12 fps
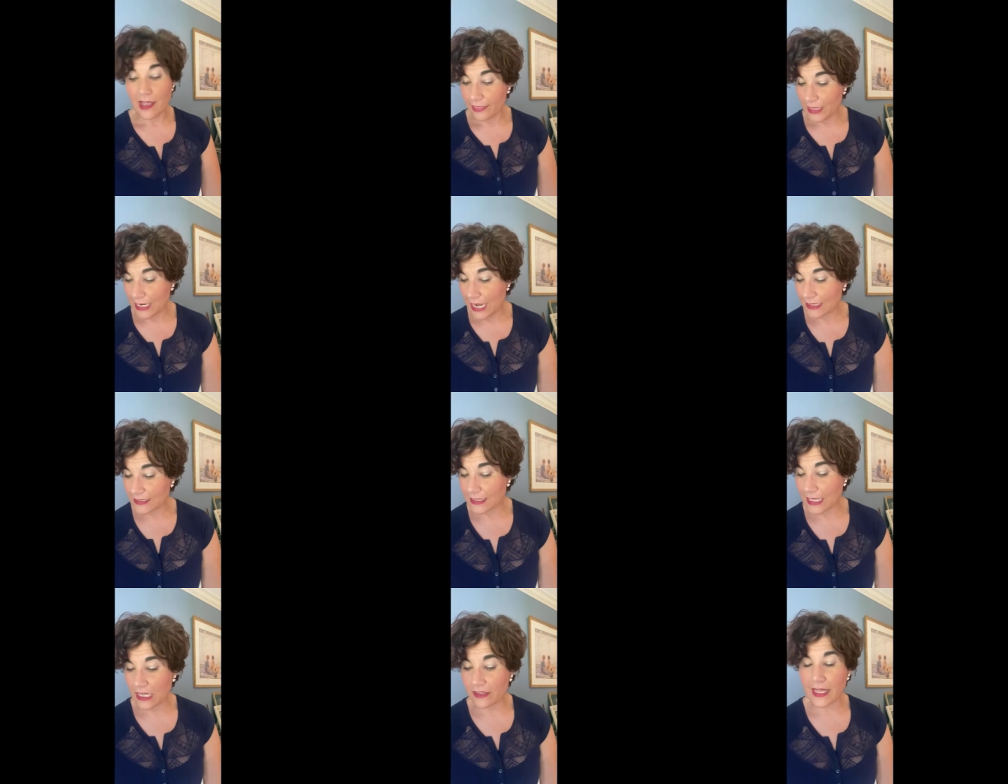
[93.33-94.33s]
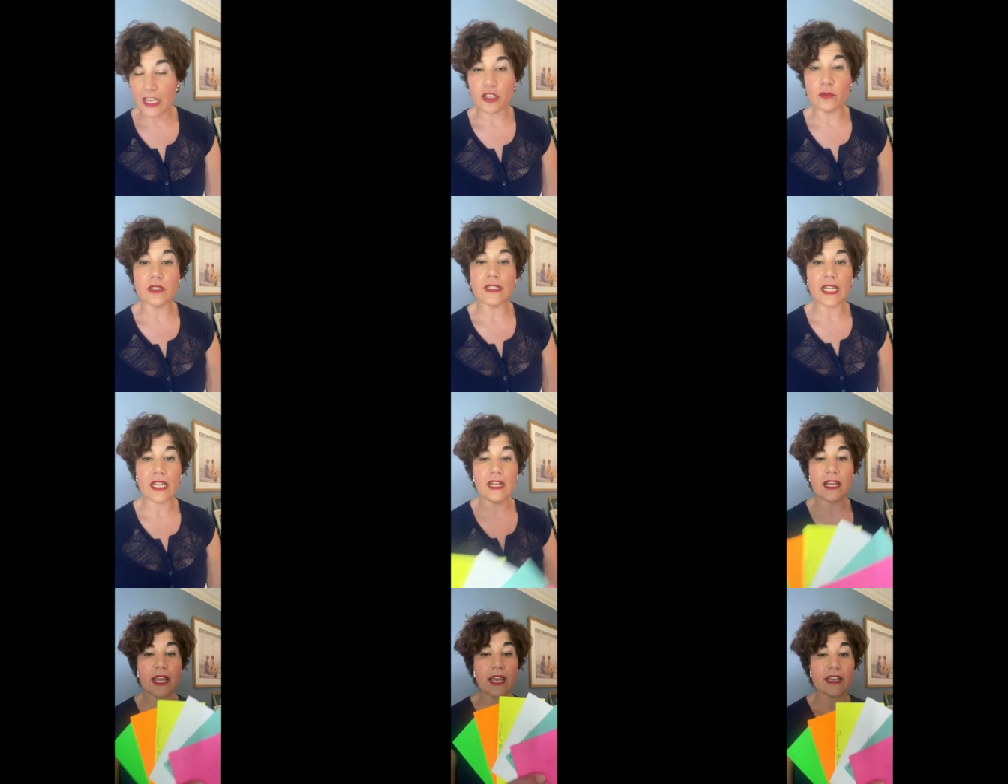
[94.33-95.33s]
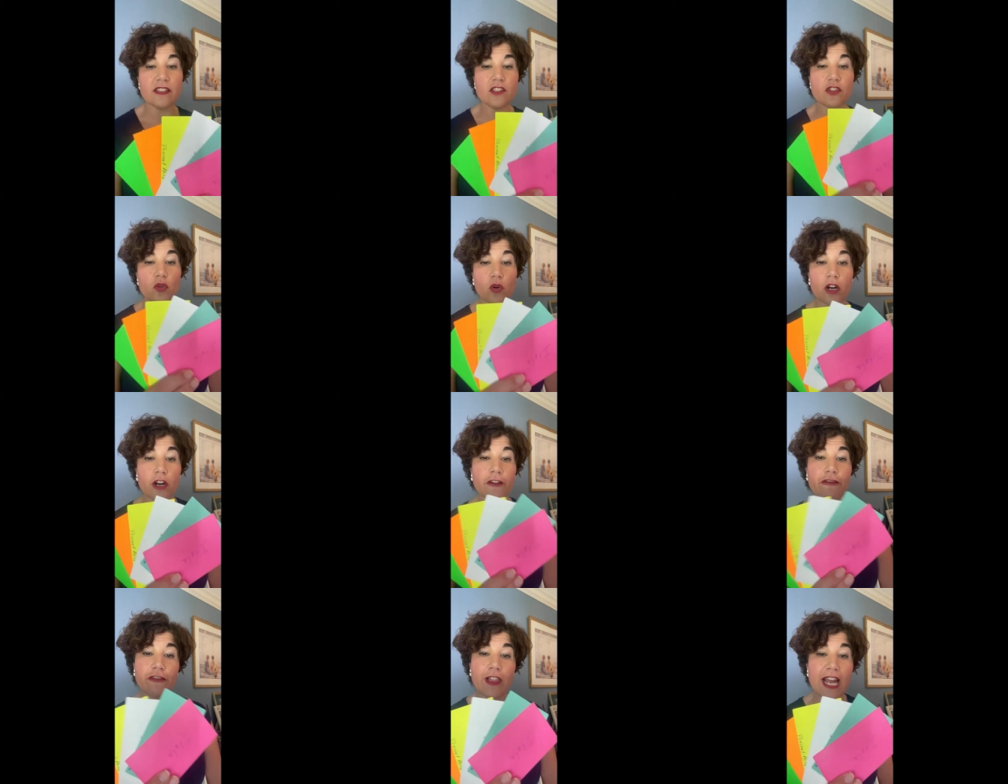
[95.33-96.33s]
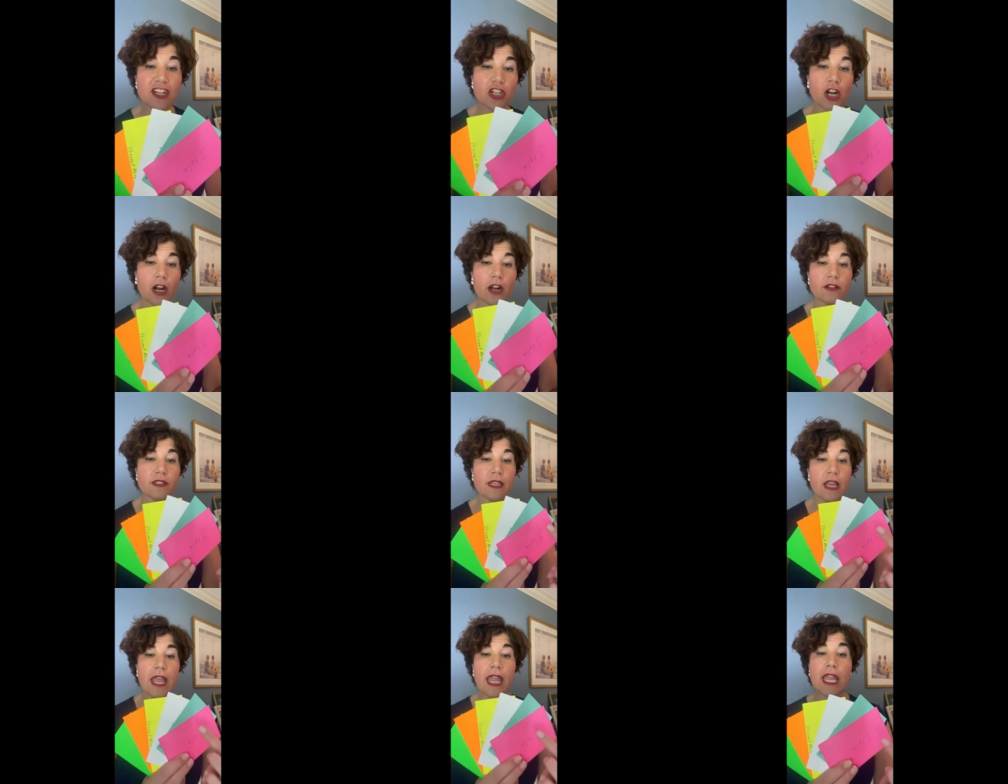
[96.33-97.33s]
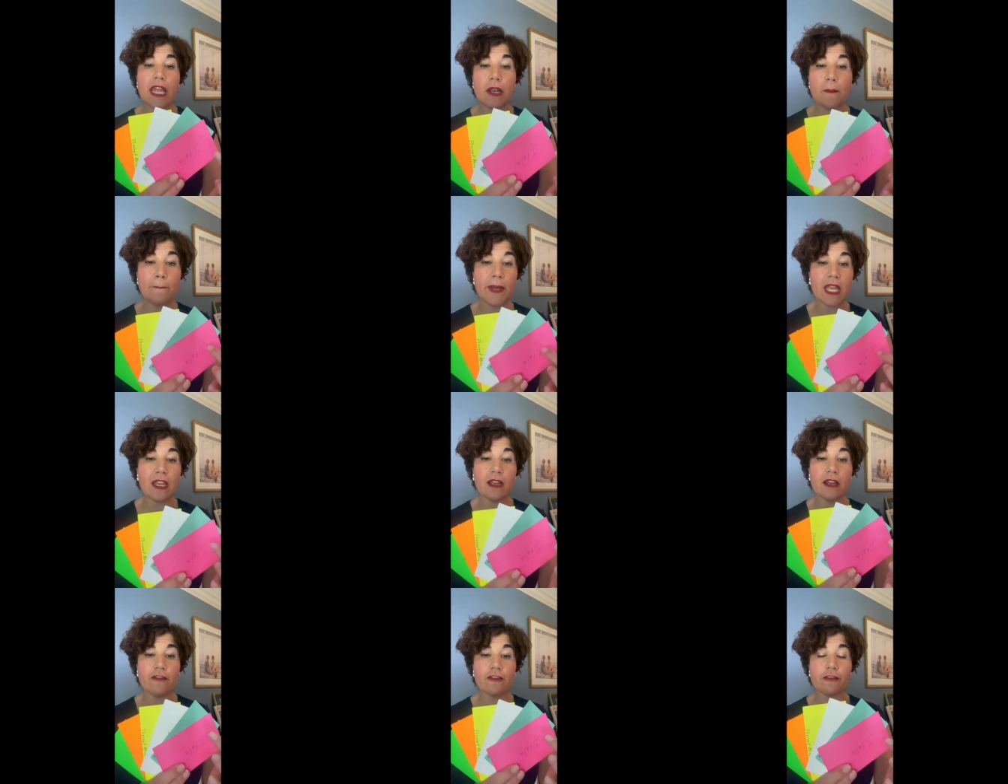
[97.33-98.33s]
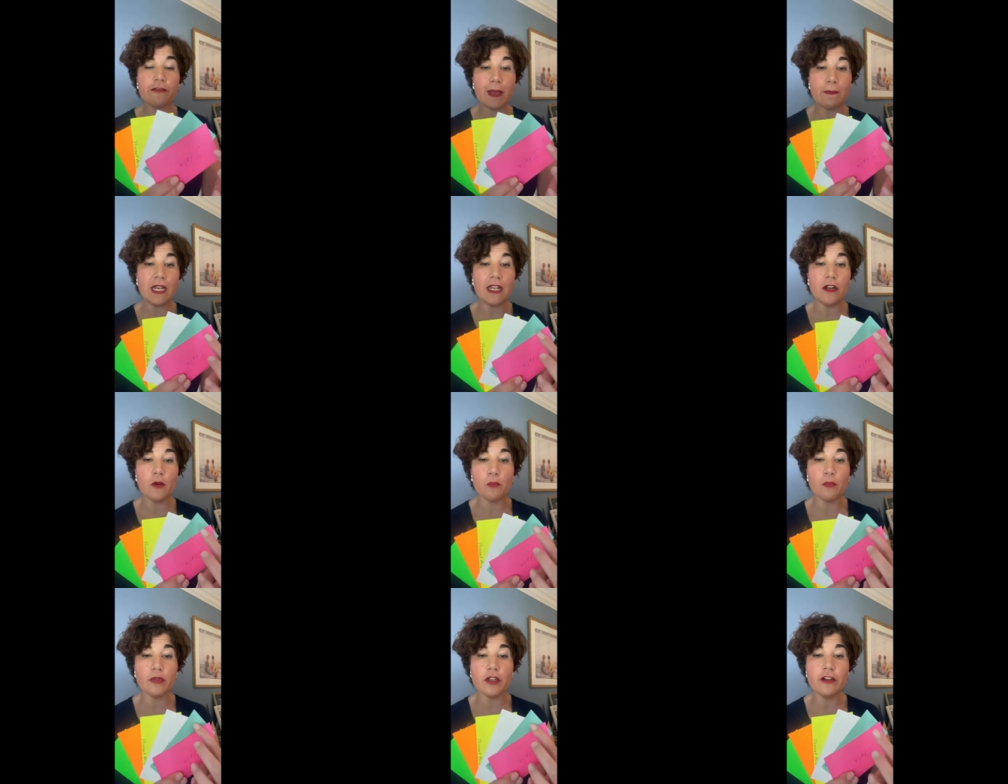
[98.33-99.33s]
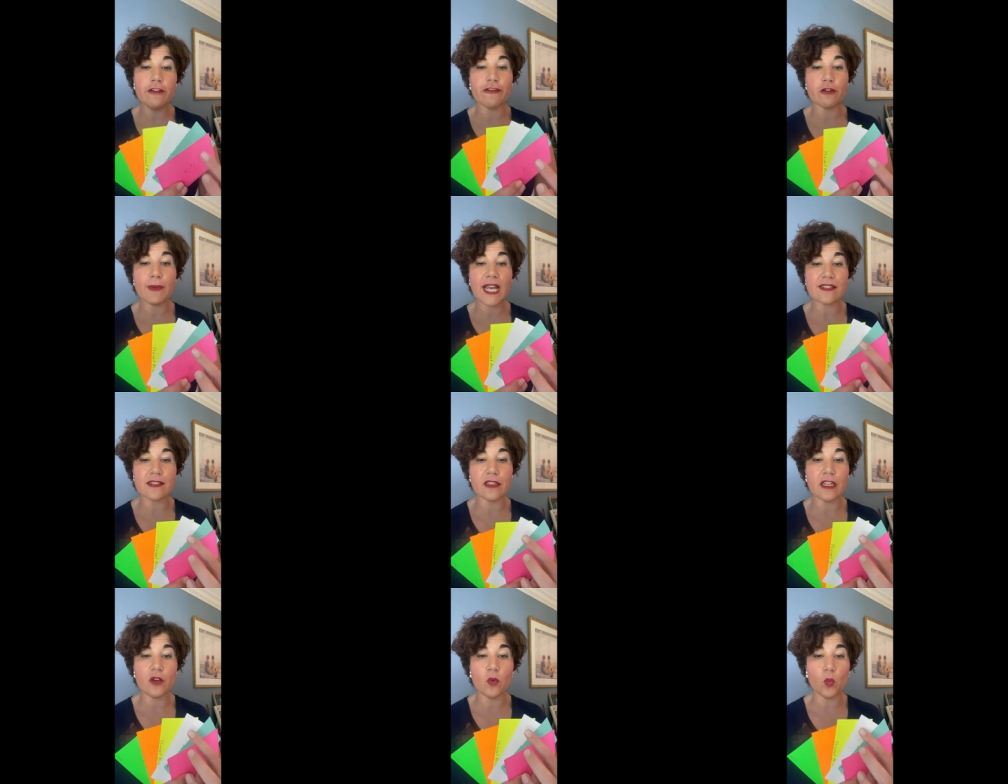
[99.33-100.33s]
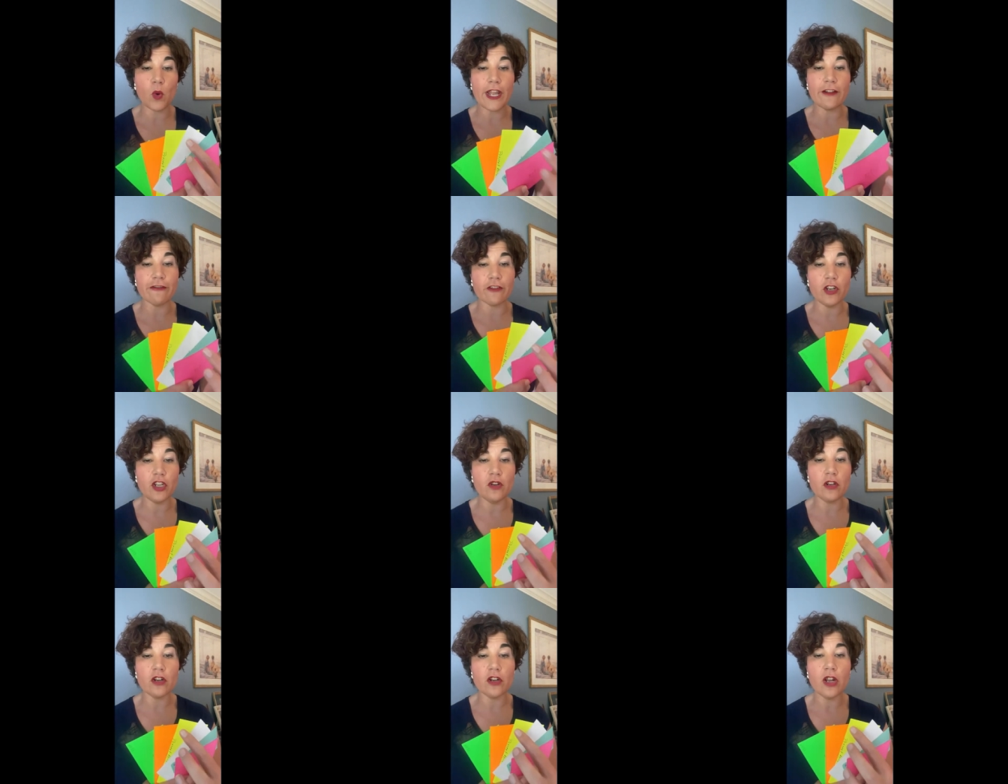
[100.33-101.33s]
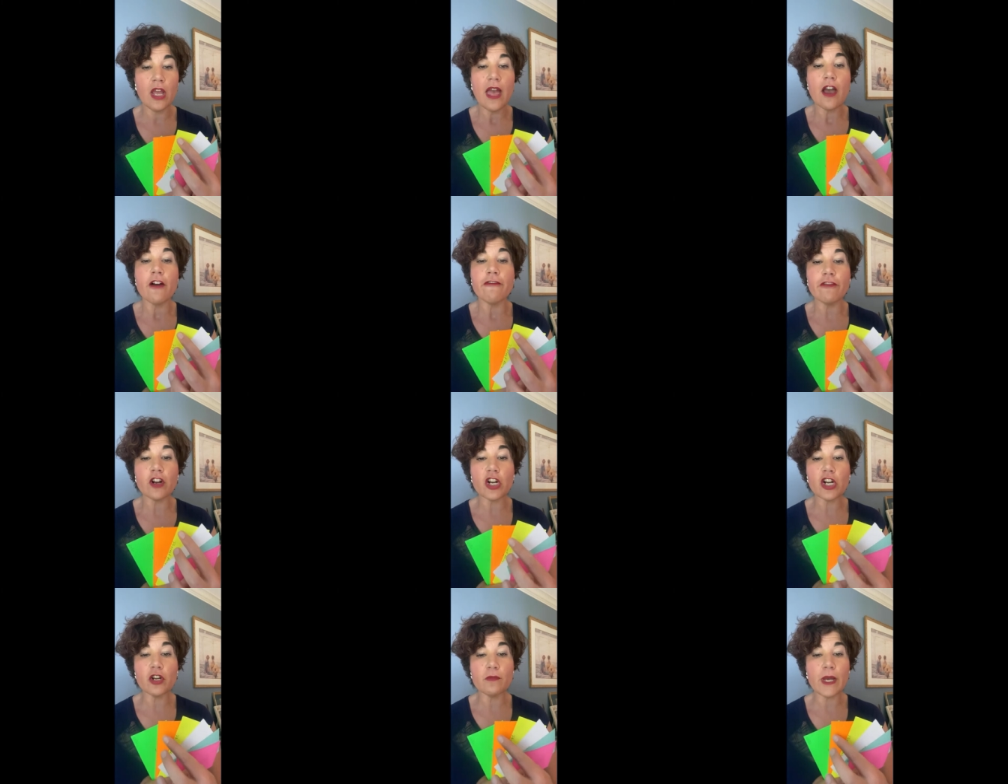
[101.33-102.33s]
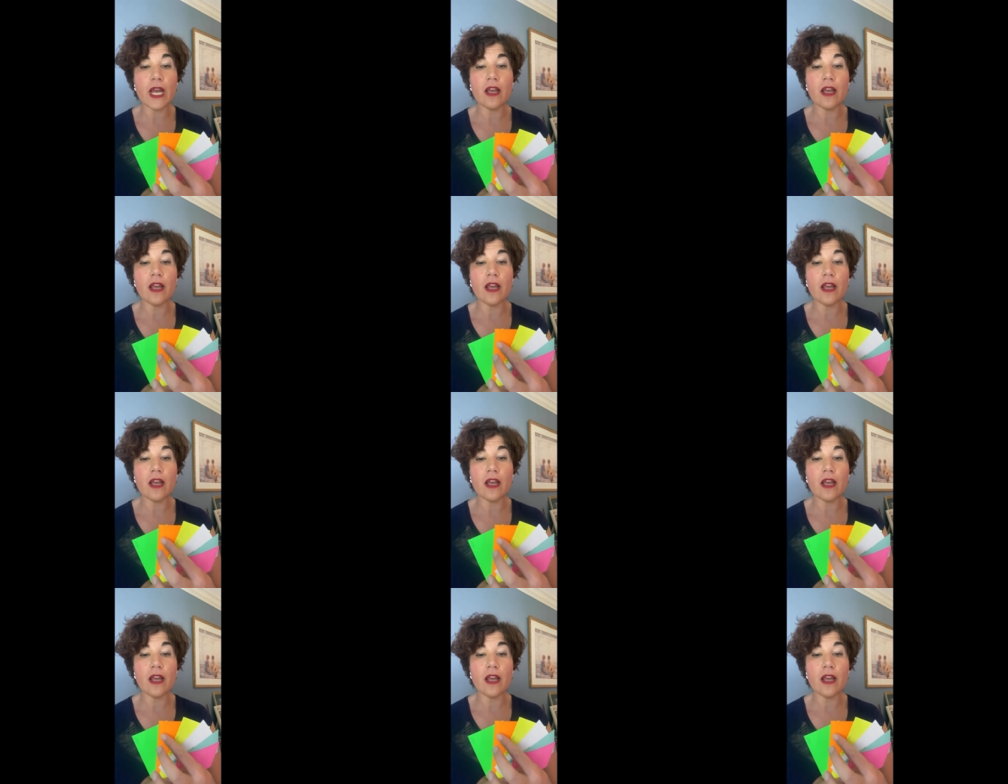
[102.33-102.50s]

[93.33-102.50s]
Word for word: The next thing that you will need is your flashcards in pink for feminine, blue for masculine, white for neuter, verb,